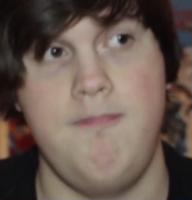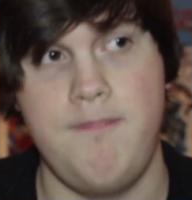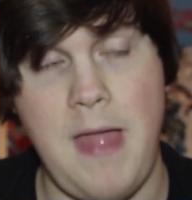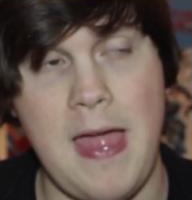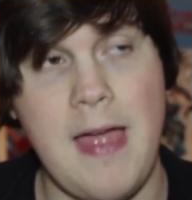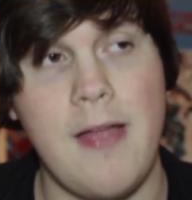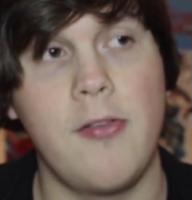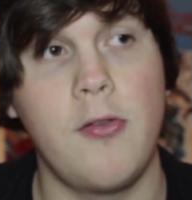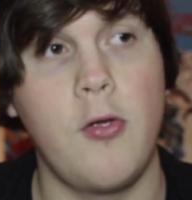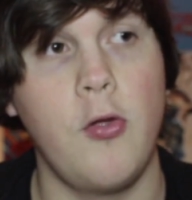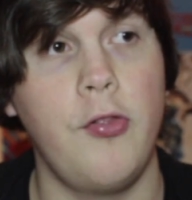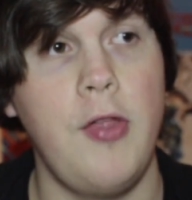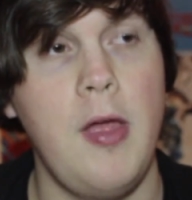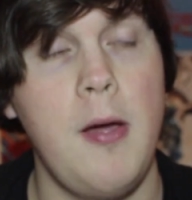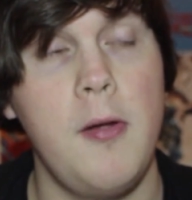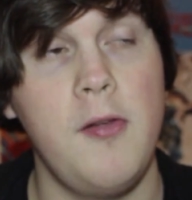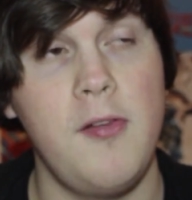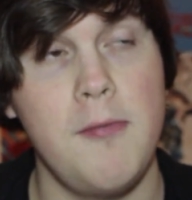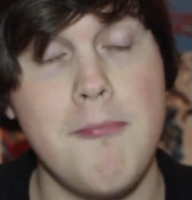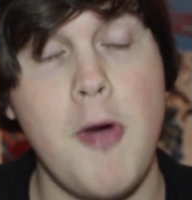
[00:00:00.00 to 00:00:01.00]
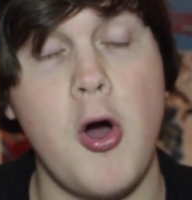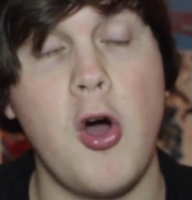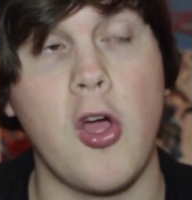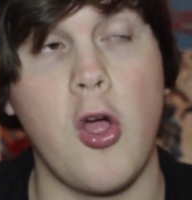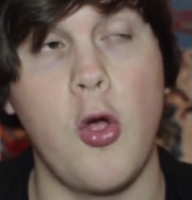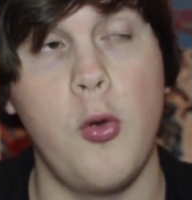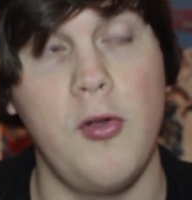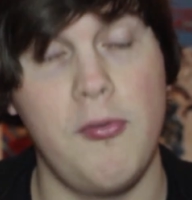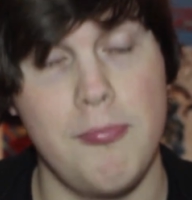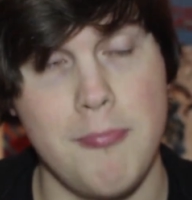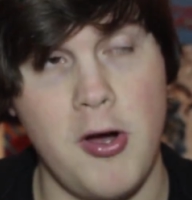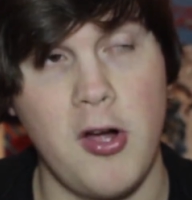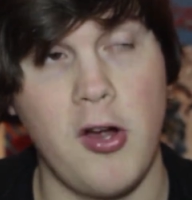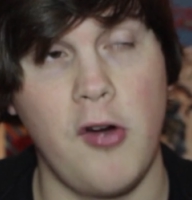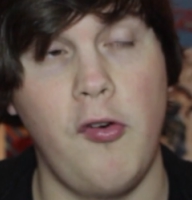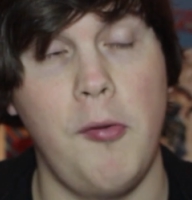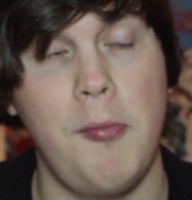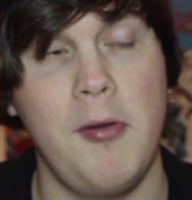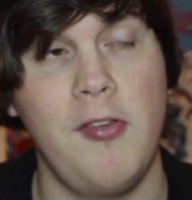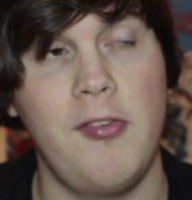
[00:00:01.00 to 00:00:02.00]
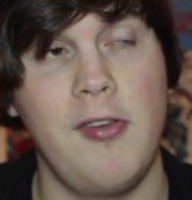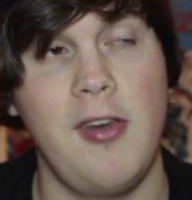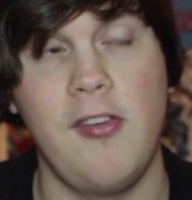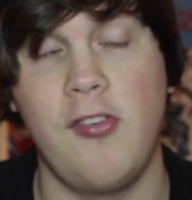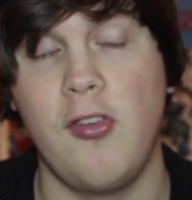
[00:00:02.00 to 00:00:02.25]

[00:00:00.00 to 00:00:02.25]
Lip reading: That is good. Is it Margot? It's Margot Robbie, isn't it?